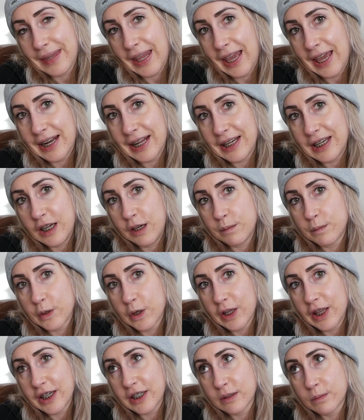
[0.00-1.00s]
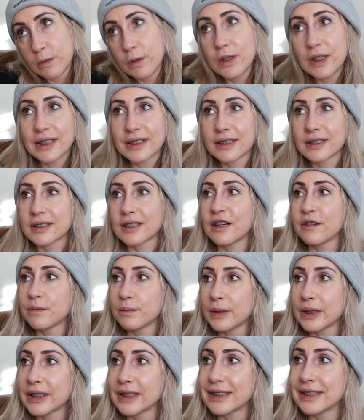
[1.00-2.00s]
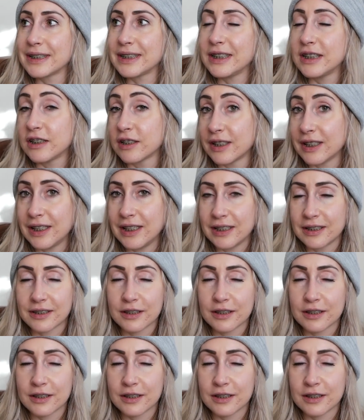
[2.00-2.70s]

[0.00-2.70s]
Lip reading: And I eat more like smoothies and stuff because it's easier to eat.